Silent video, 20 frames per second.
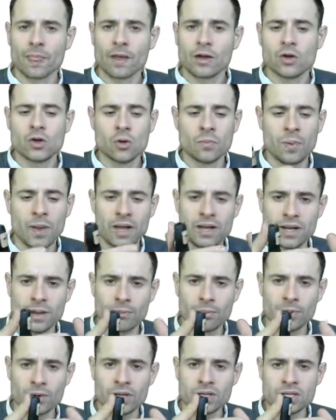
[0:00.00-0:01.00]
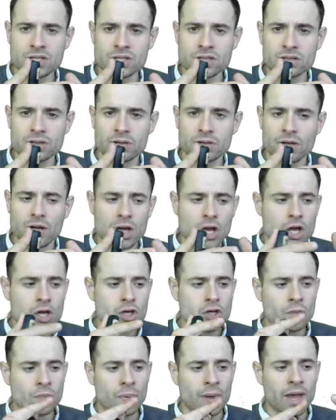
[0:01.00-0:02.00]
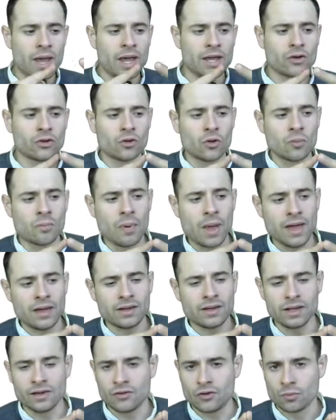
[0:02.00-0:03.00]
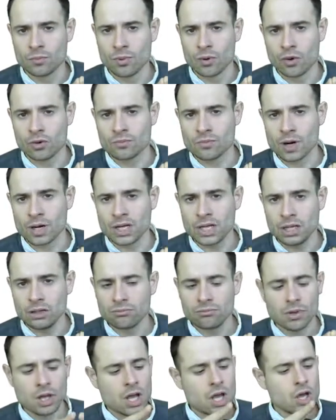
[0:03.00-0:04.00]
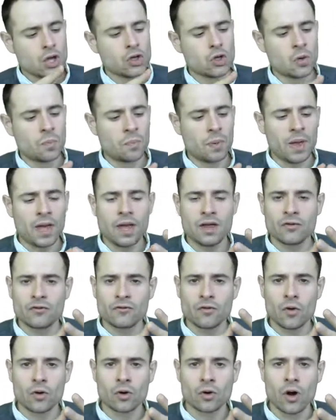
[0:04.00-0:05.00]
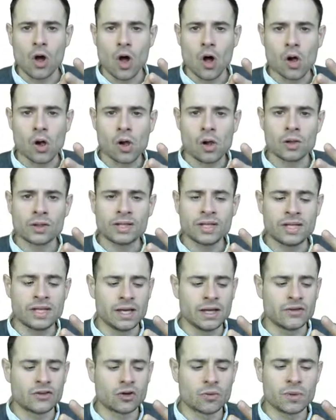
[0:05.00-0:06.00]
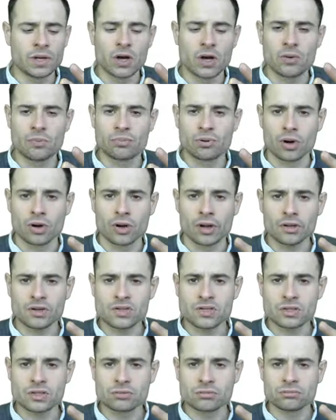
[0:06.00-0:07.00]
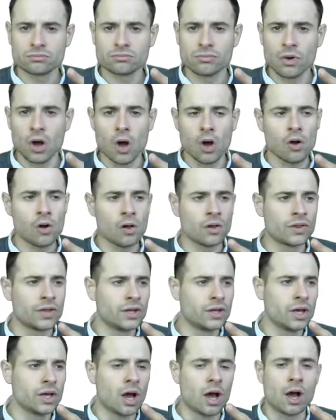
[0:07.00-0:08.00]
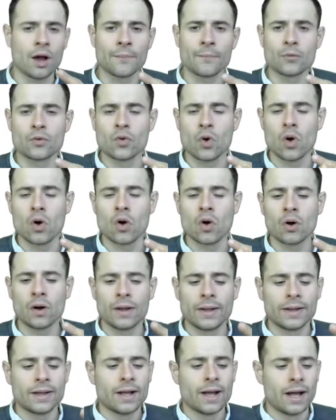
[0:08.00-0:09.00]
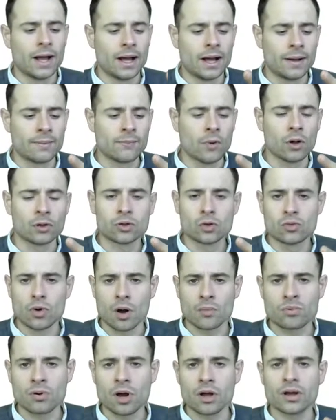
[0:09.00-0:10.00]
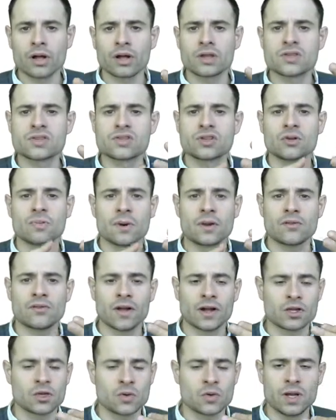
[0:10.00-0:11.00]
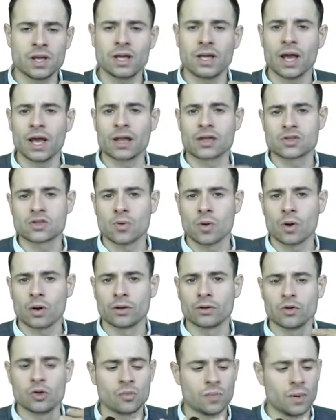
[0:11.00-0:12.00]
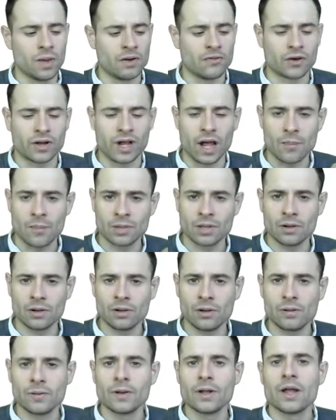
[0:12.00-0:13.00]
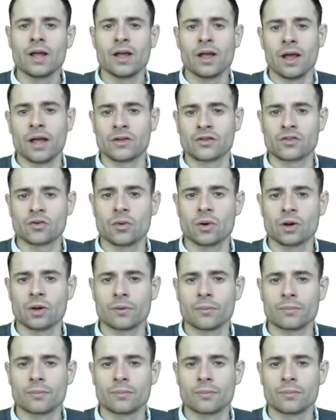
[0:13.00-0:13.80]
You pay the employees, you paid the bank if you borrowed money, you paid for all the intermediary products, all the raw products, the manufacturing, and so on. You paid for capital, and so on.